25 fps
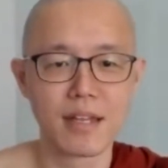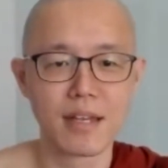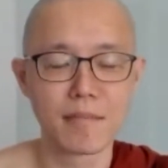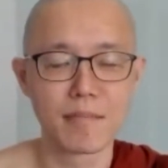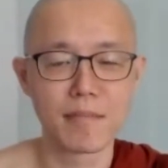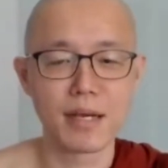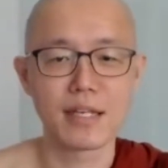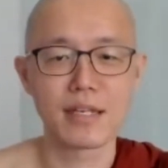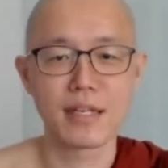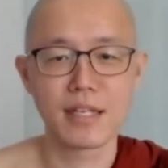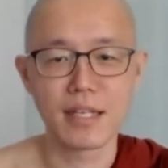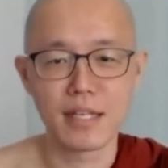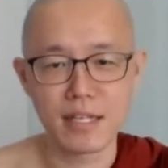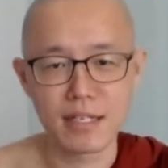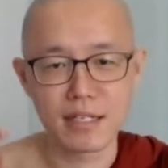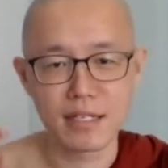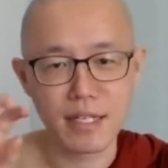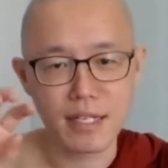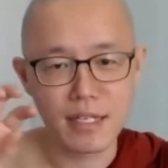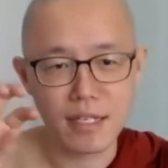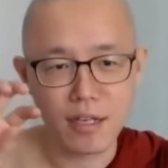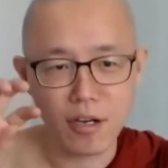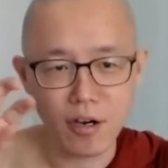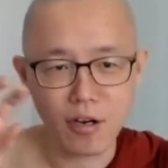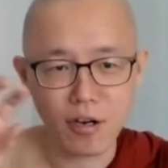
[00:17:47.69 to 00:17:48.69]
But
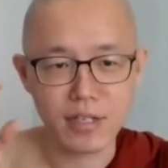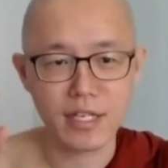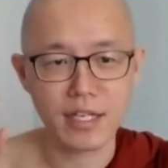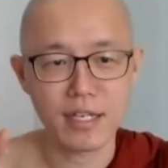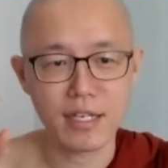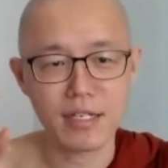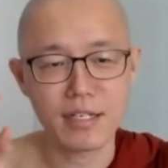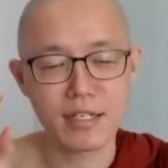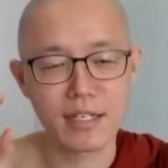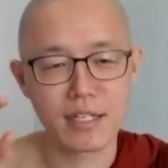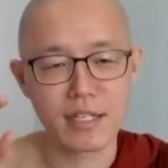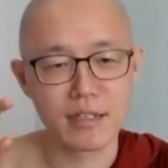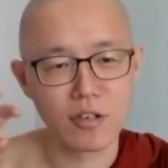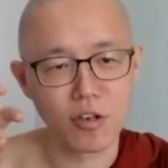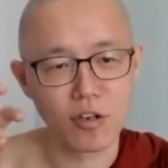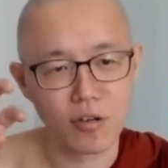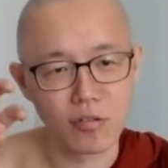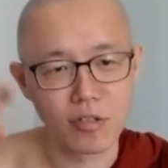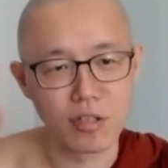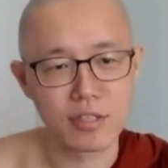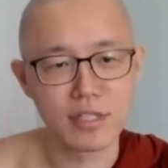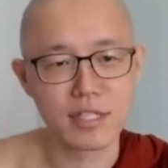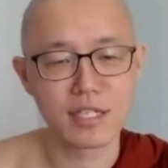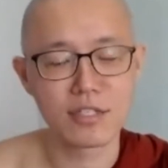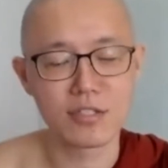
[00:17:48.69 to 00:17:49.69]
in Hokkien, the
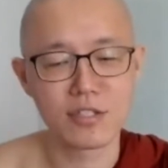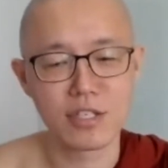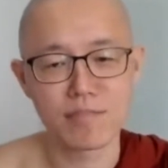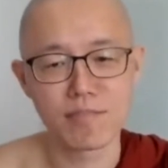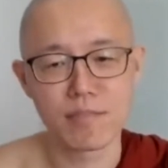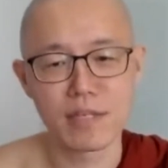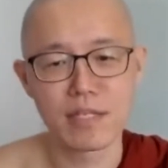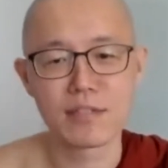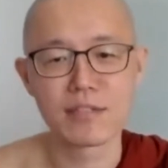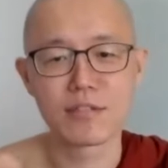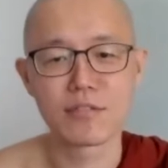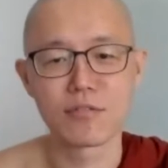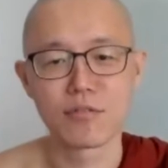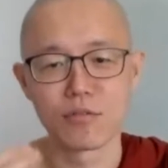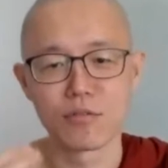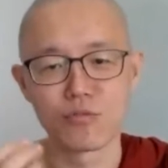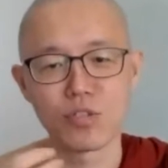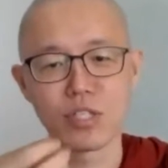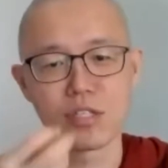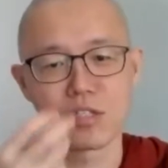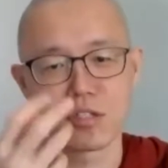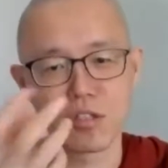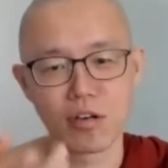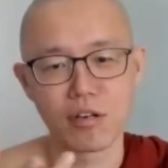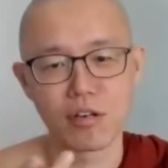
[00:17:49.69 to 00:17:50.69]
connotation means to
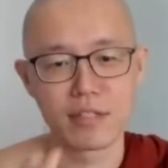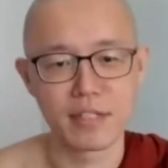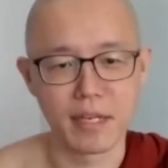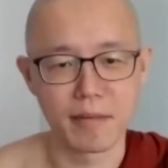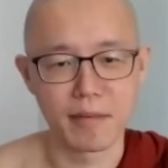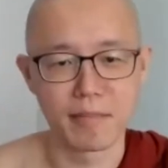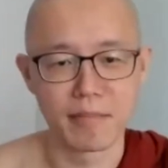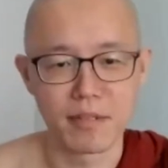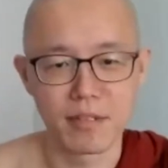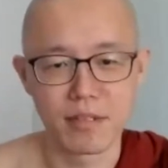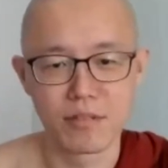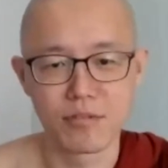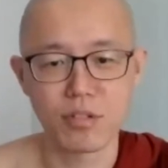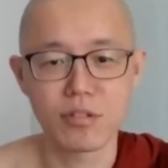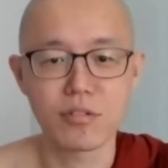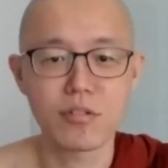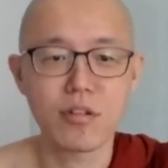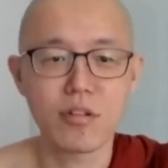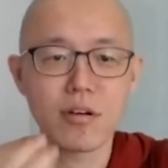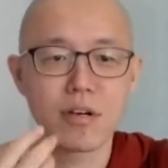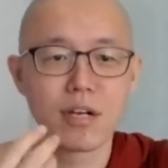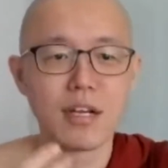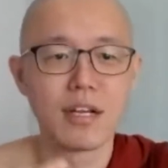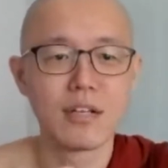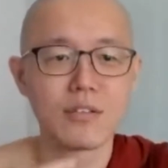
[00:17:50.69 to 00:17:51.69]
sweet talk them. Sweet
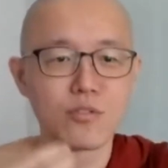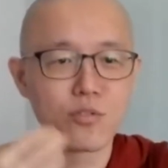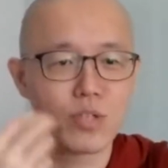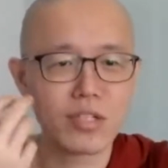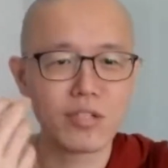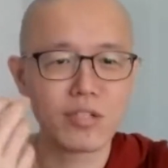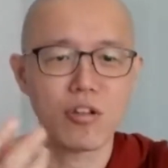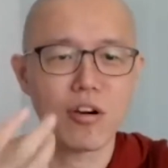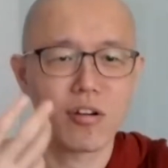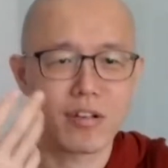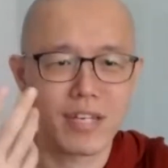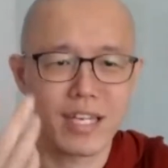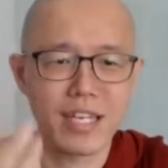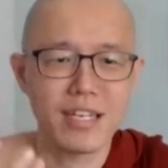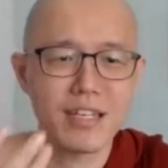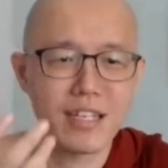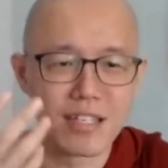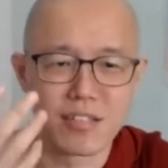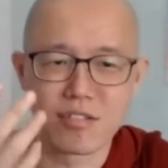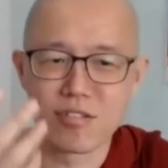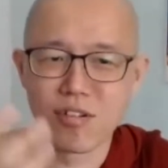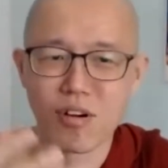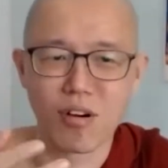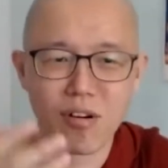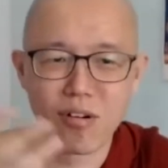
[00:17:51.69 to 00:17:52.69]
talking
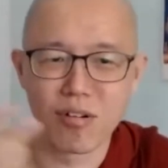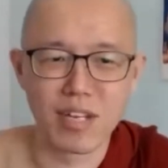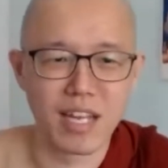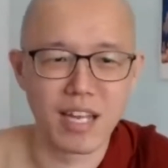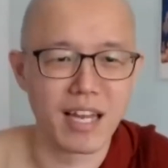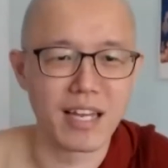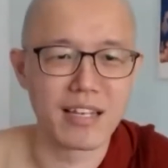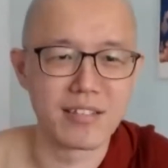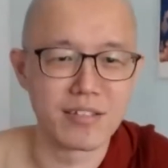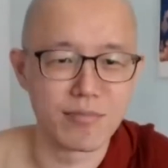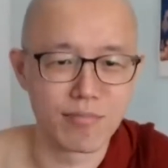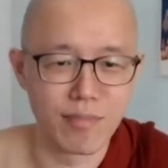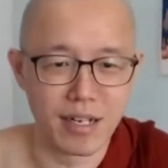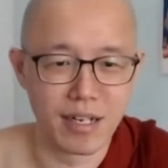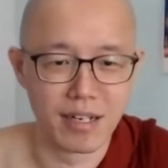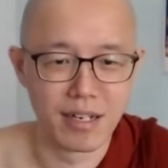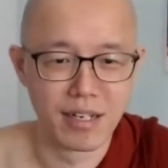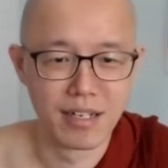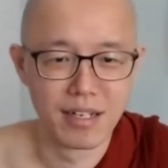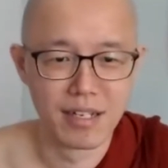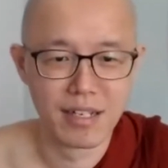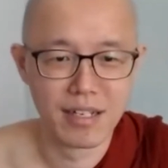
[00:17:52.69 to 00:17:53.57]
is all lies, ma.